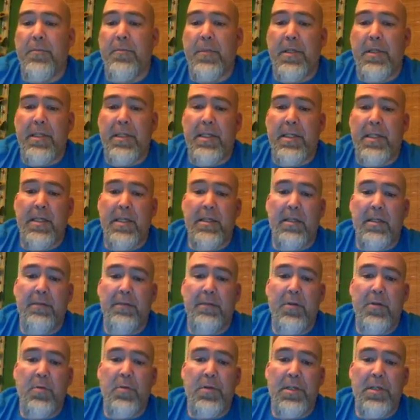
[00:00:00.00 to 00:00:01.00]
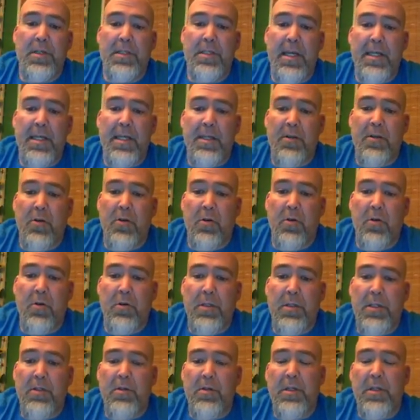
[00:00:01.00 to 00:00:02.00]
Again, if you want to take it
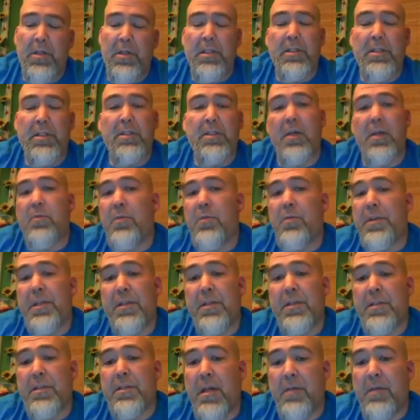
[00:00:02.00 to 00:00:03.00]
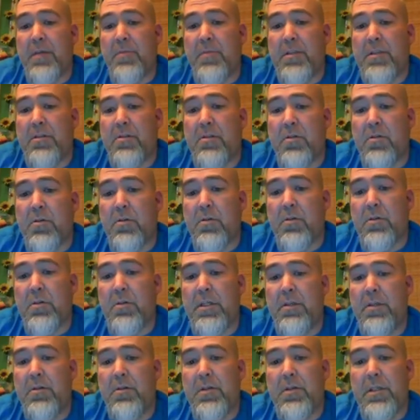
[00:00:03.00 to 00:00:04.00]
early, you get done with the assignments
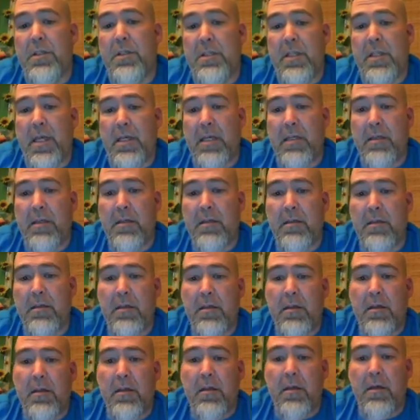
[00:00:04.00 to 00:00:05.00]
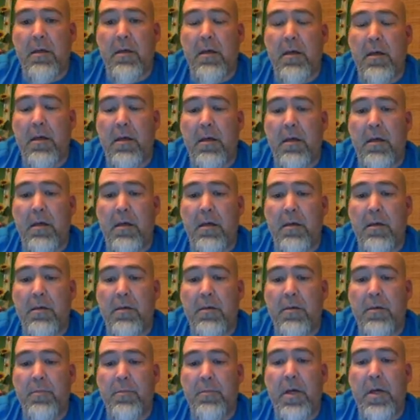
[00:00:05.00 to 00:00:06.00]
early, you can take it,
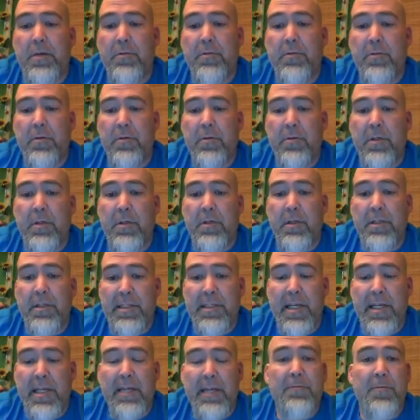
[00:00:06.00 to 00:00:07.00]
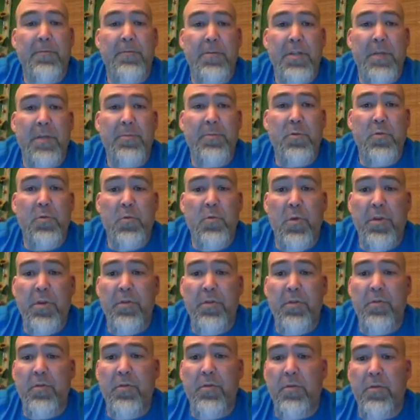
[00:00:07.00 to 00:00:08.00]
the proctored test for chapters 1
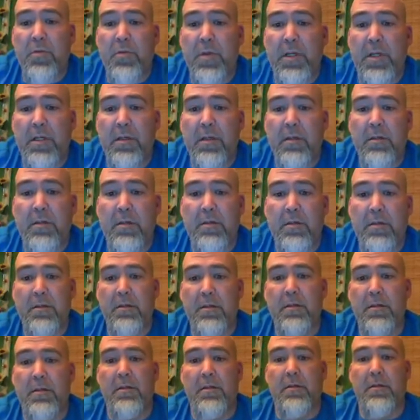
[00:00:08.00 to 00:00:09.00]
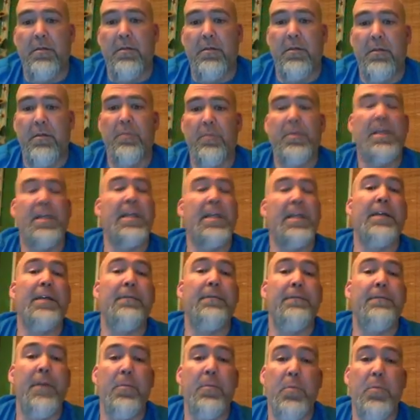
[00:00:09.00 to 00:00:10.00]
through 3 at the beginning
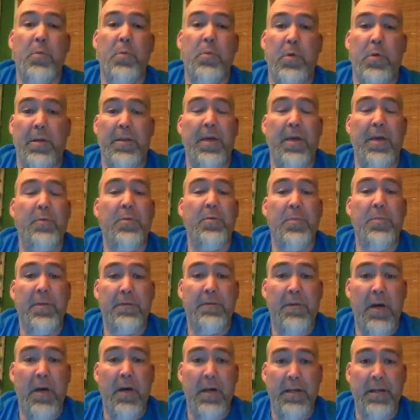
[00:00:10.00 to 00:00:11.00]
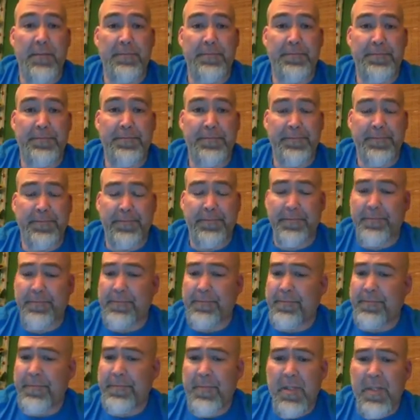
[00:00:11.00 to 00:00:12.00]
of February. That would be fine.
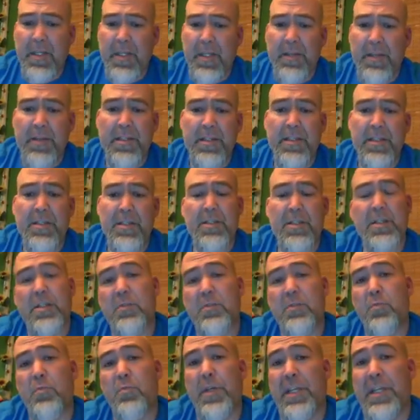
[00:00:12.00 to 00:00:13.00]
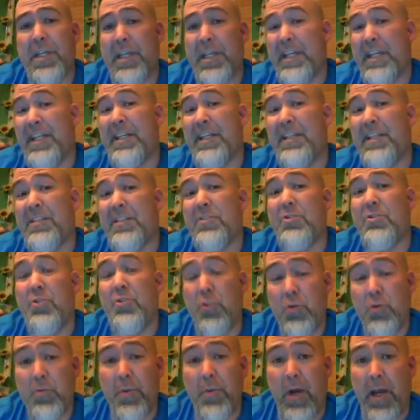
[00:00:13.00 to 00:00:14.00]
This is just when it is
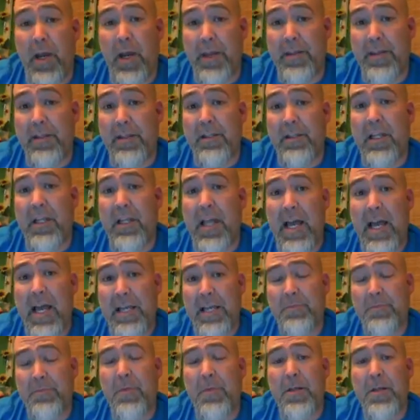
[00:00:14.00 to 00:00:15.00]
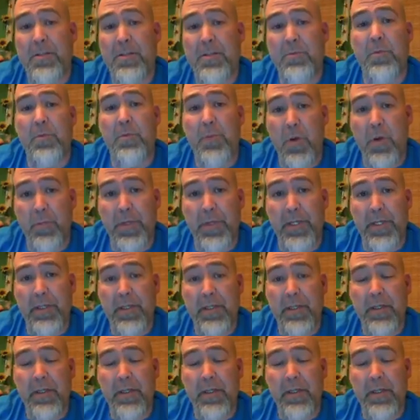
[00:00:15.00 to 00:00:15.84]
due by, the last possible moment.